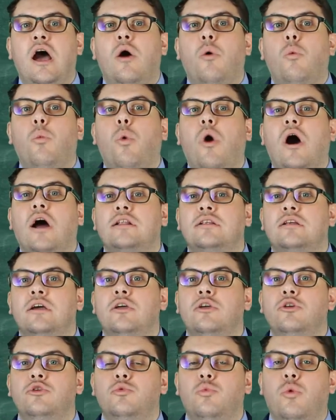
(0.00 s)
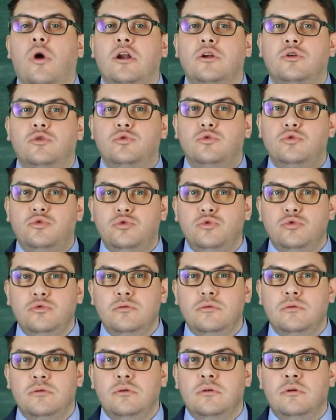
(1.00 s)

what you want to do,